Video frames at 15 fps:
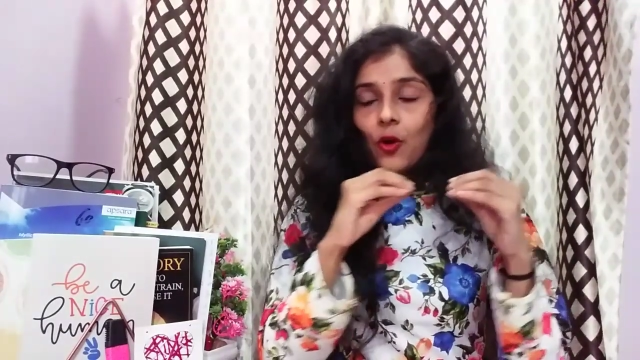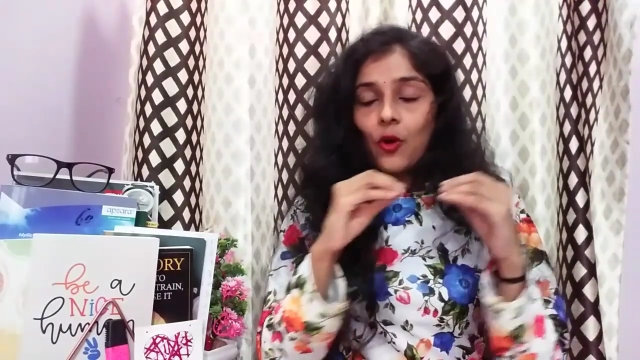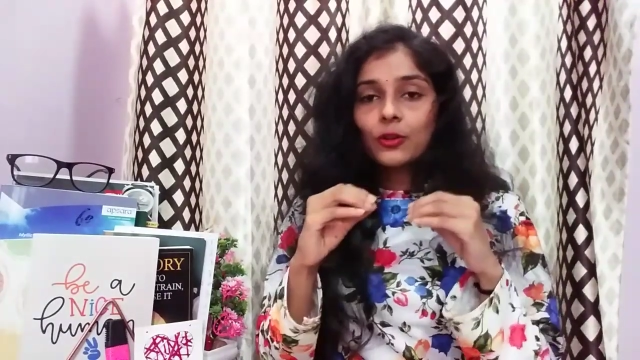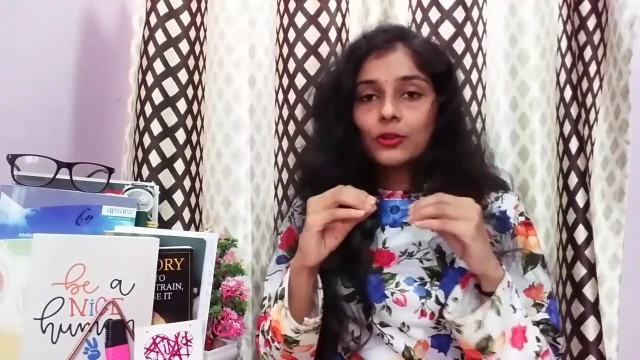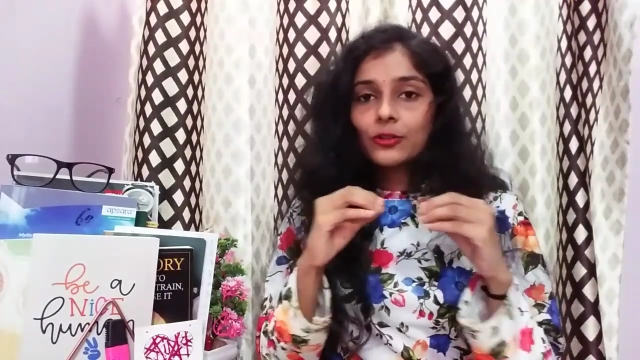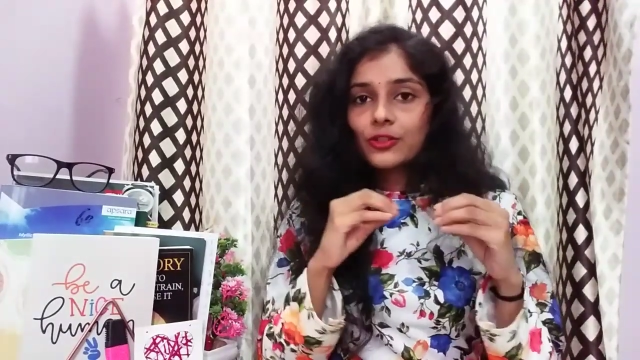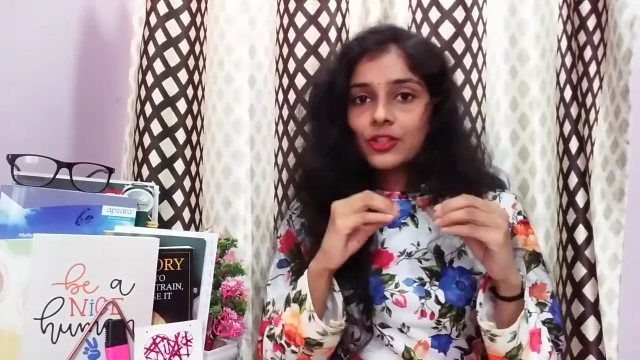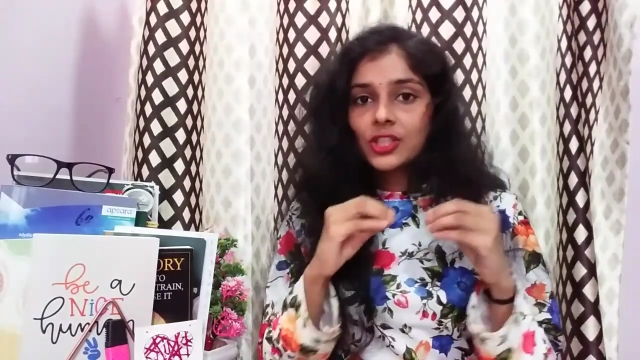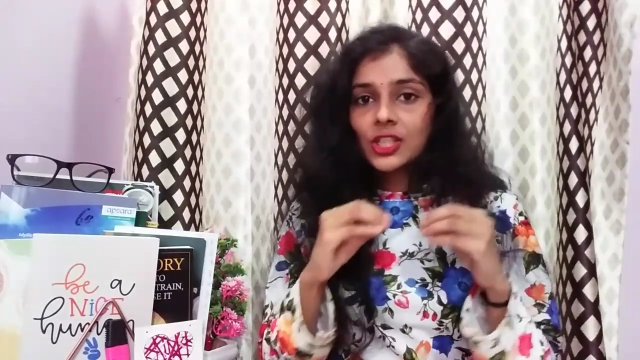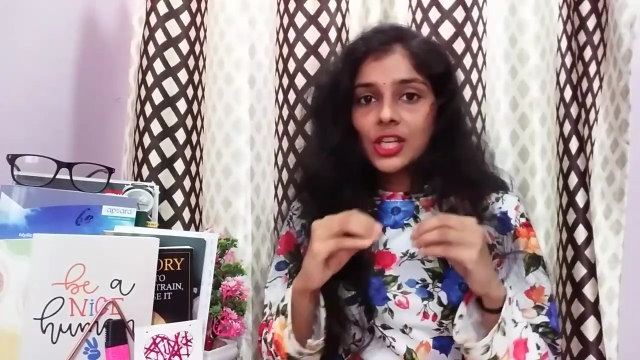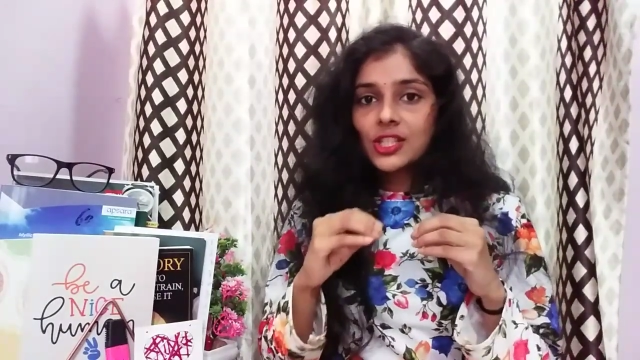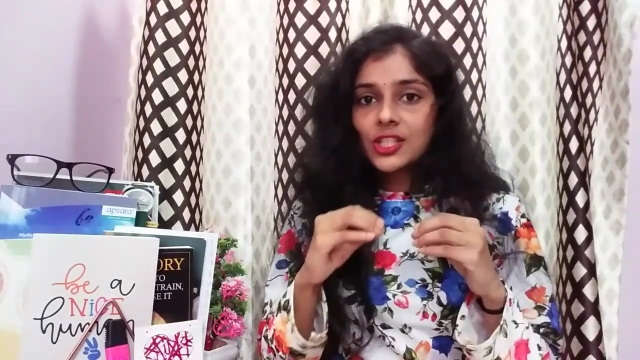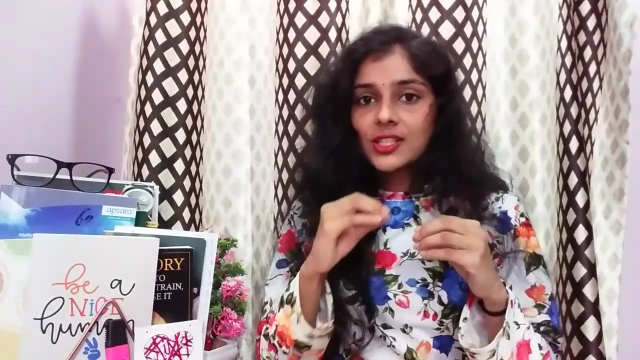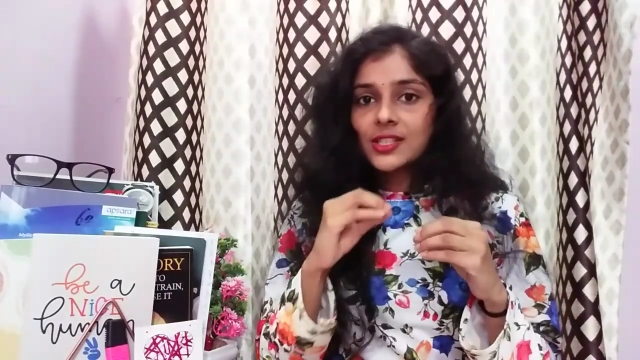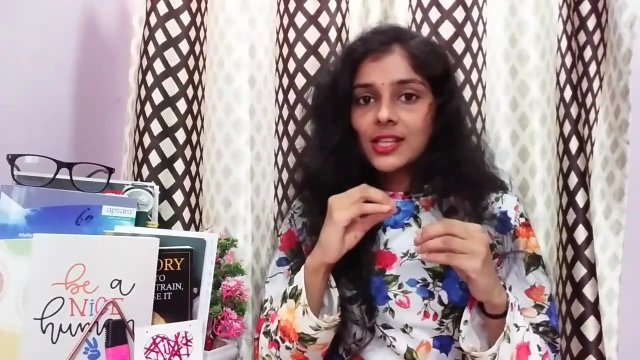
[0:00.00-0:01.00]
all those
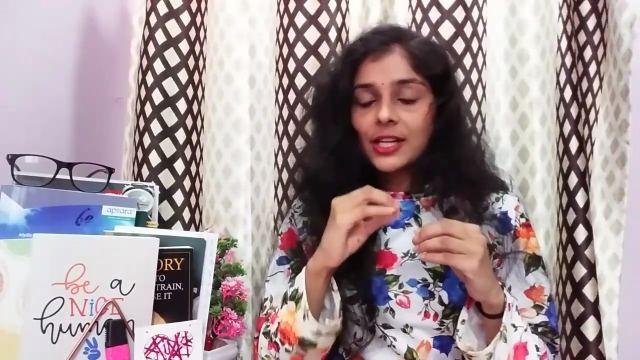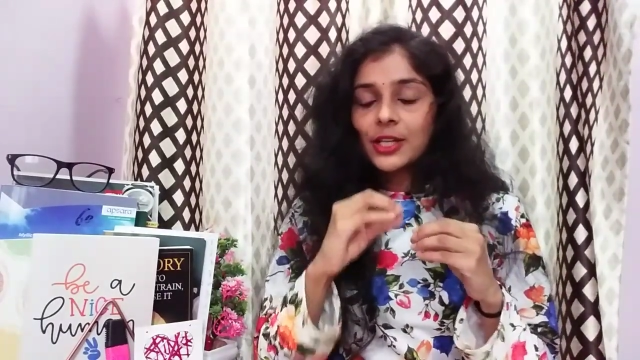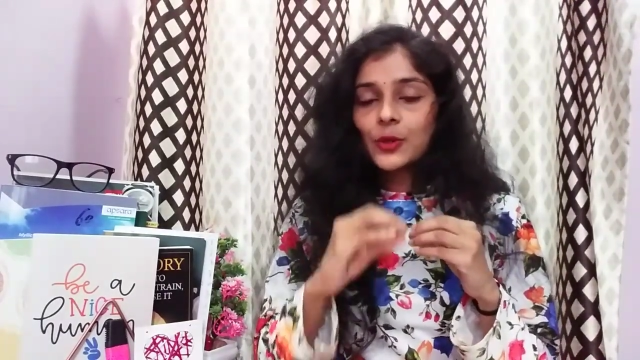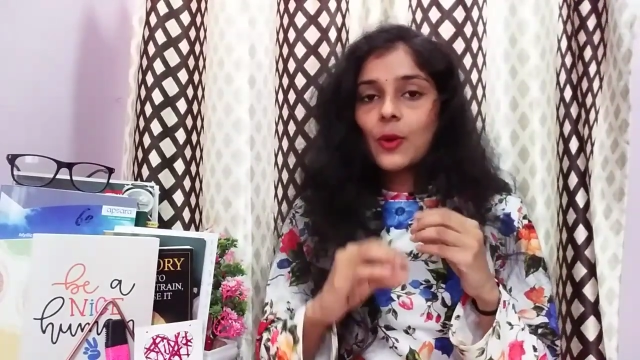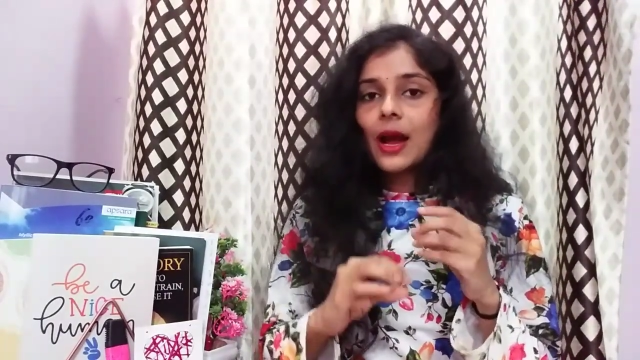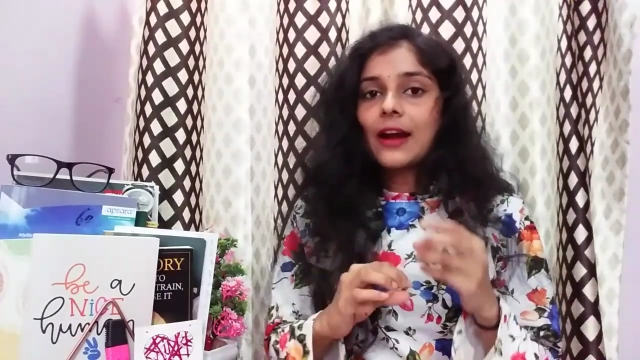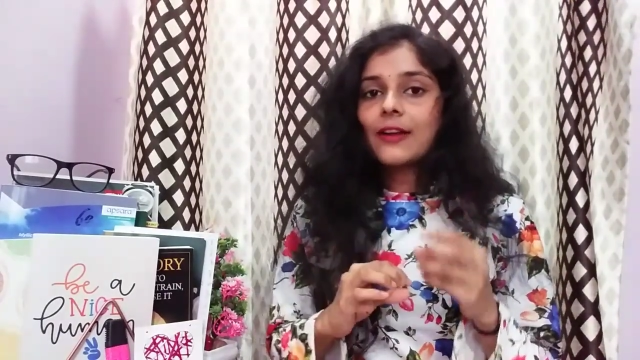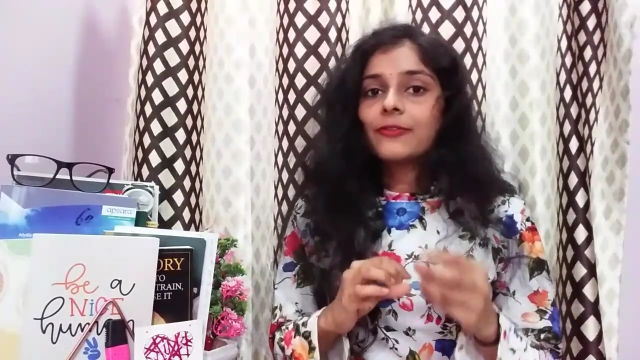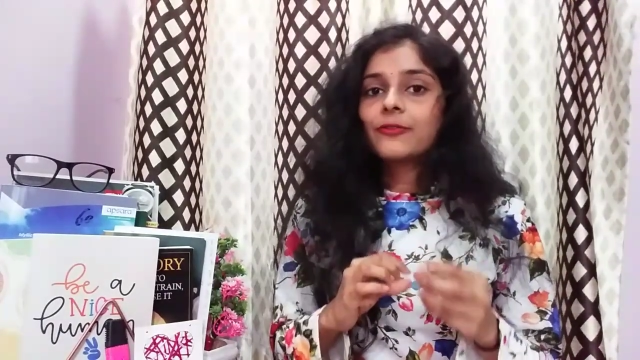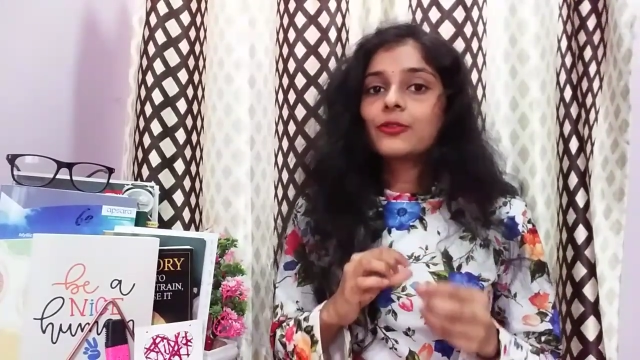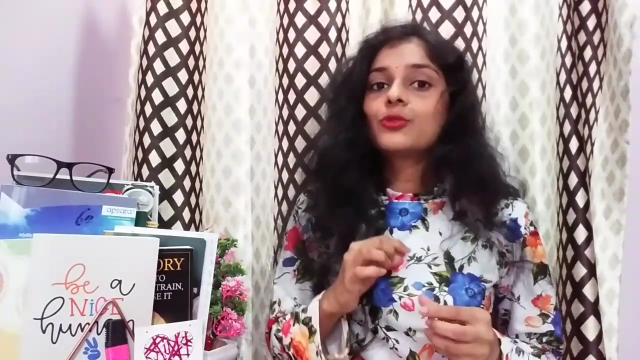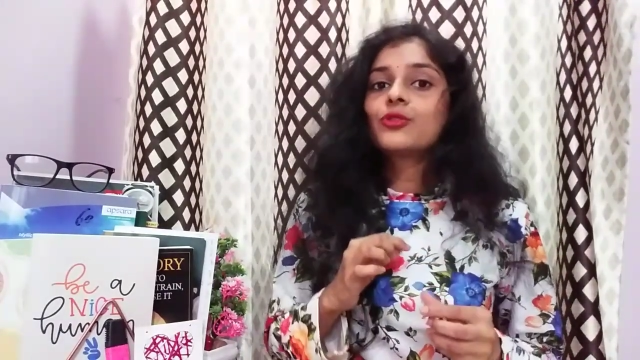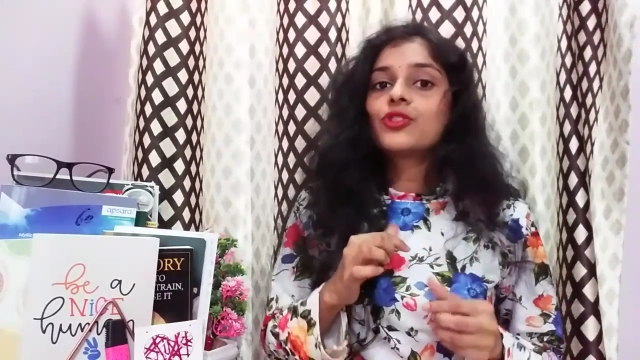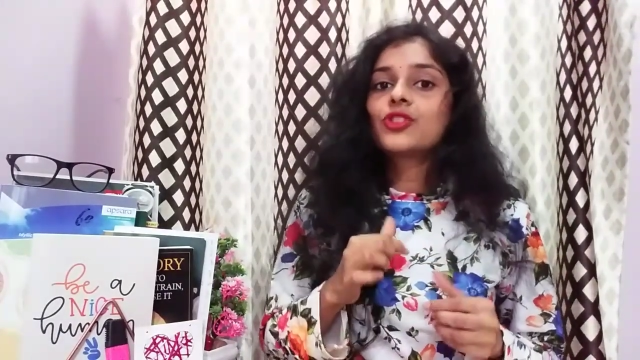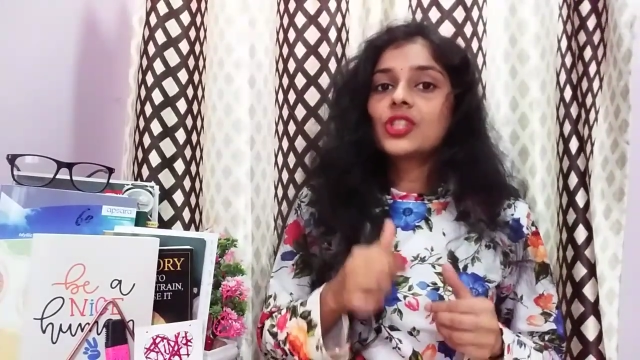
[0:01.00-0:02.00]
changes that you have to